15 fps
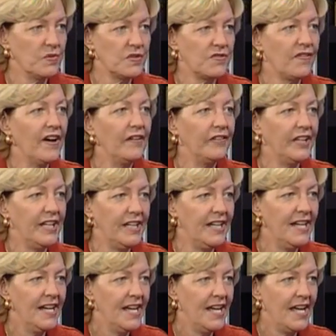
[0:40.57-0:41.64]
was founded.
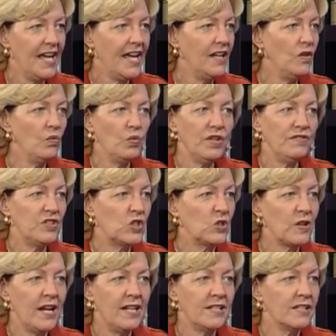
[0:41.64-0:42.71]
And we've
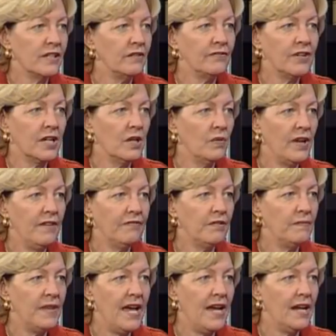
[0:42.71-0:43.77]
strayed so far away
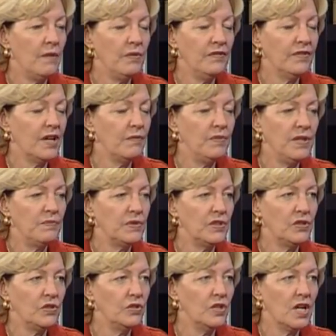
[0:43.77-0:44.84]
from that, and we've got people
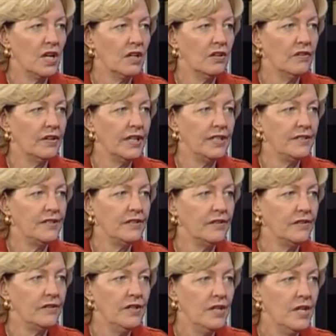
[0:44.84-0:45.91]
who are going
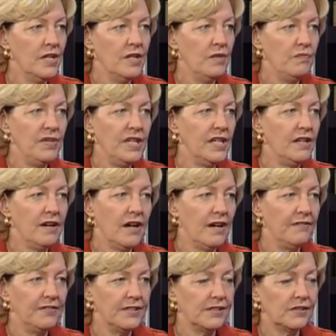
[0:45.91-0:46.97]
to be in
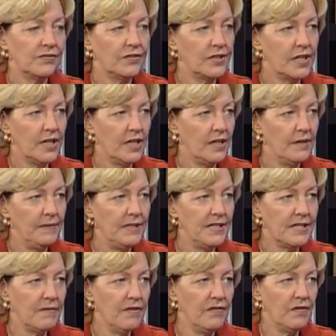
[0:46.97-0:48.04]
office for, I mean,
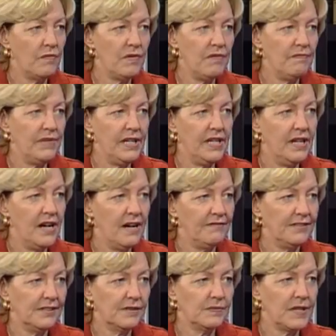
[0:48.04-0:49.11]
some of them have been in
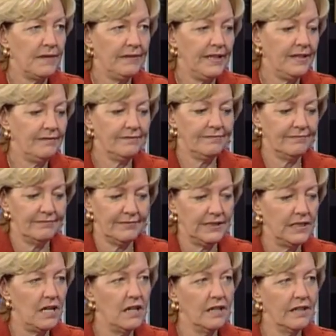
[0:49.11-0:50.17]
office probably
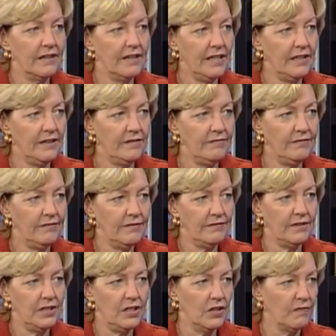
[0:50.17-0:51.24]
longer than
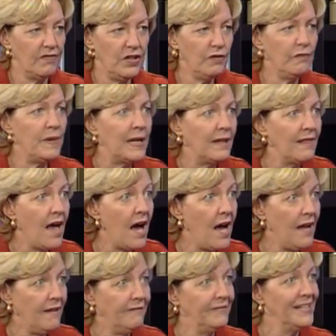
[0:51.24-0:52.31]
you've been
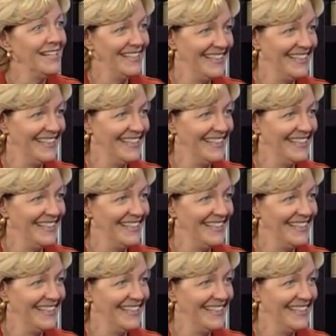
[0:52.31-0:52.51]
alive.